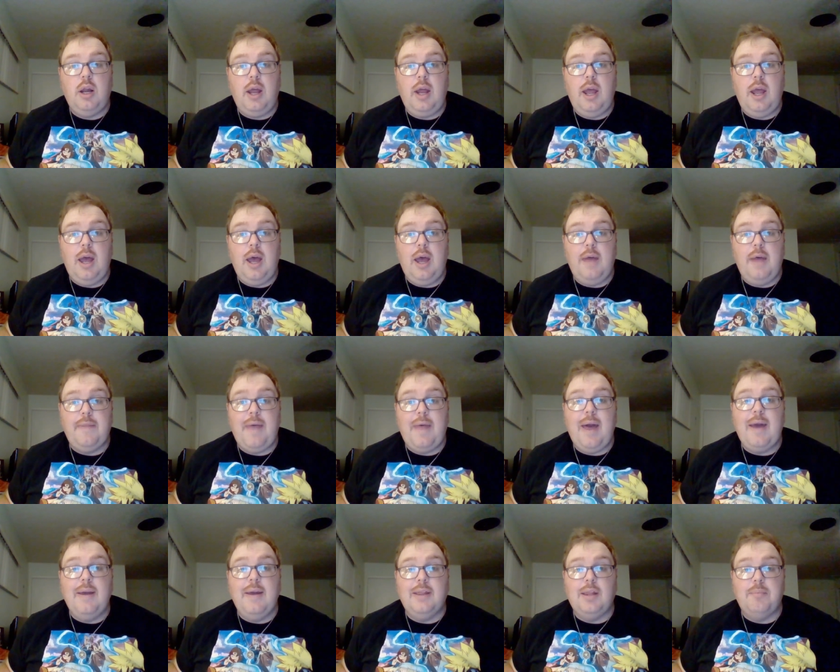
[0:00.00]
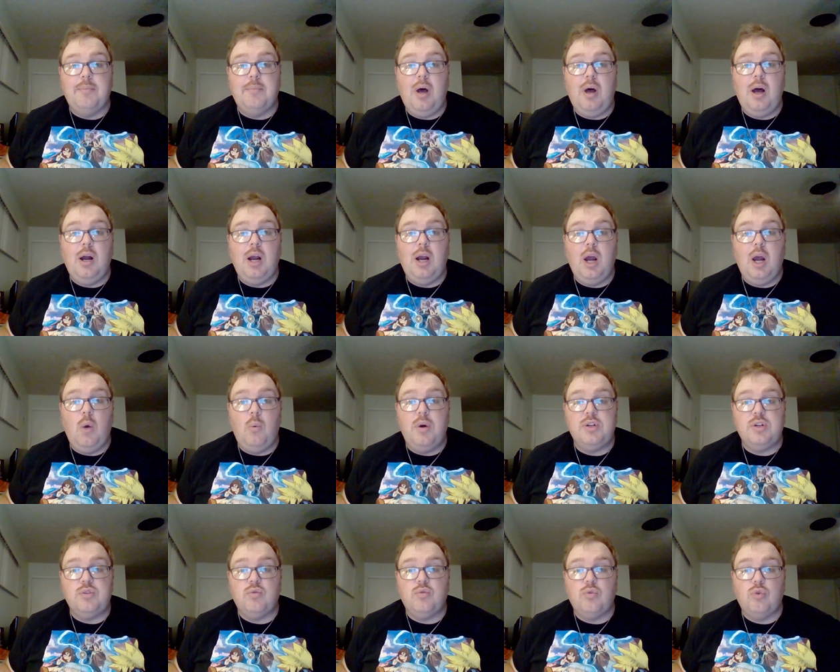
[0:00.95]
eh, that in the manga
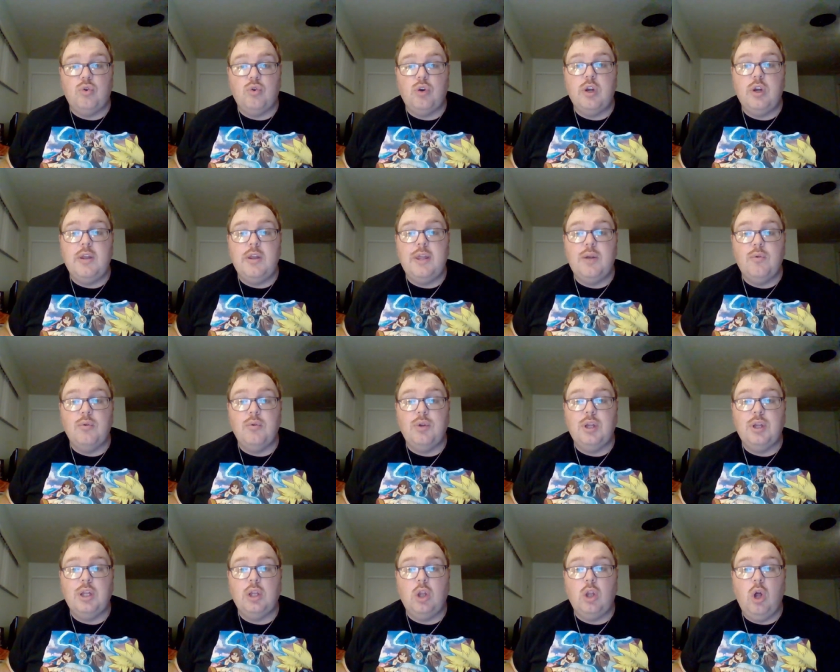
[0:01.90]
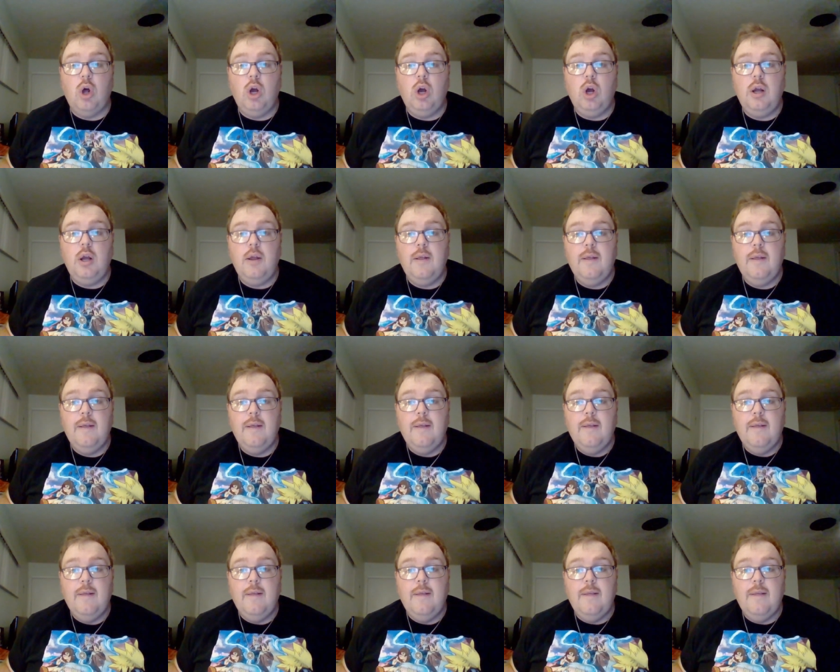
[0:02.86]
was really, really long.
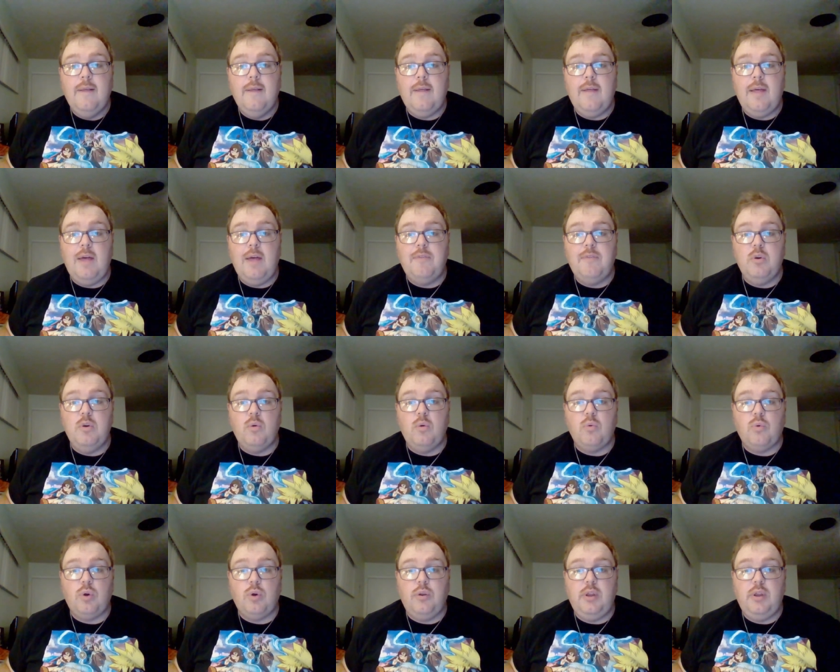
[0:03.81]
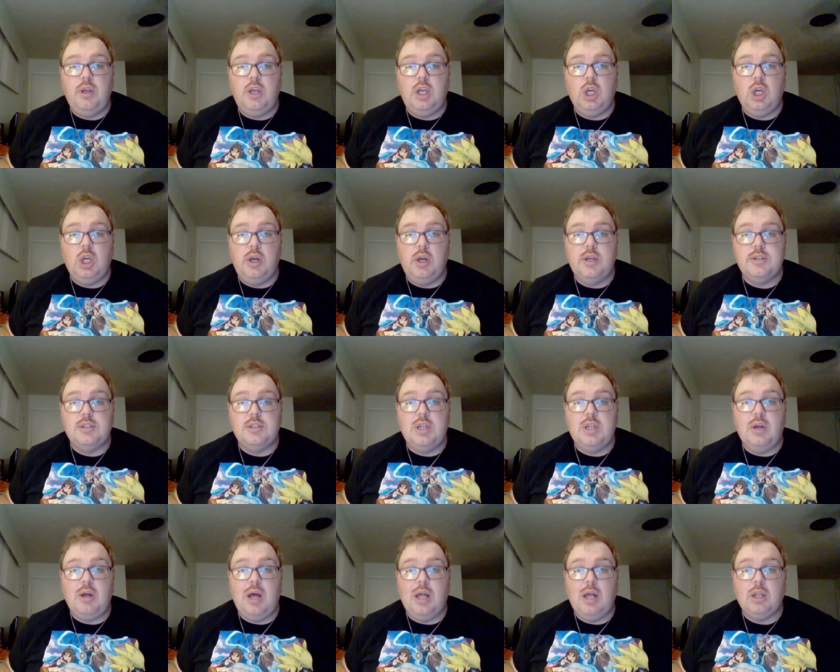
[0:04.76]
If you're really curious,
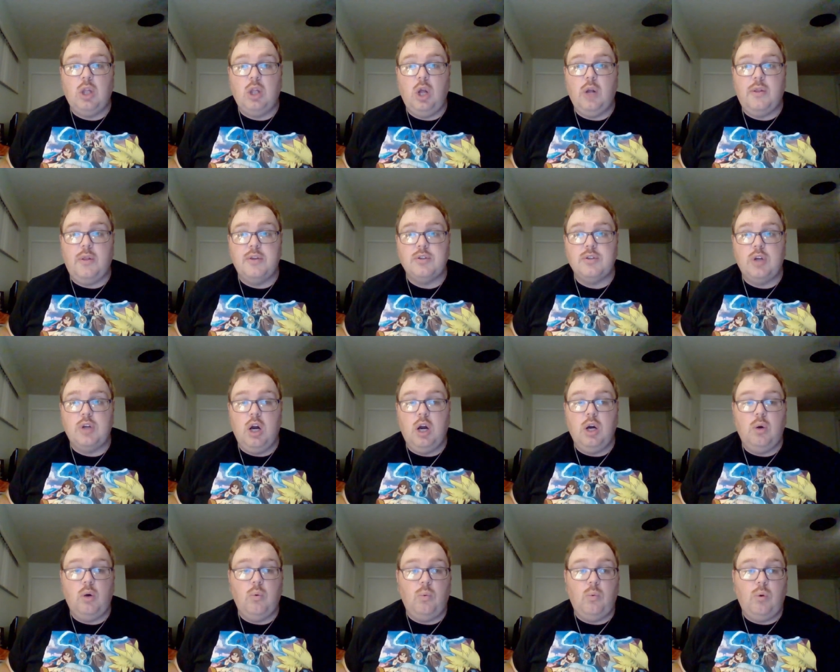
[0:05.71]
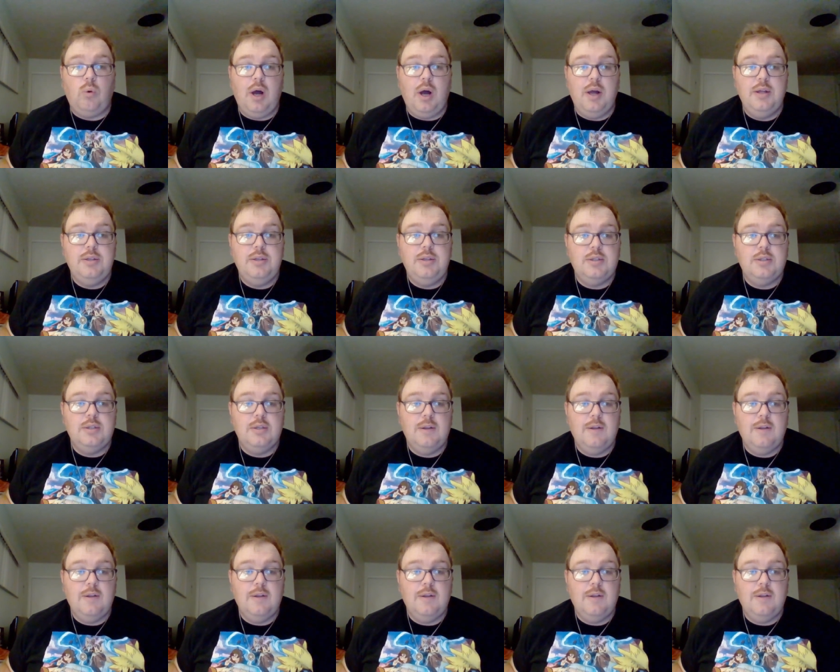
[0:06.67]
though, how long this arc was,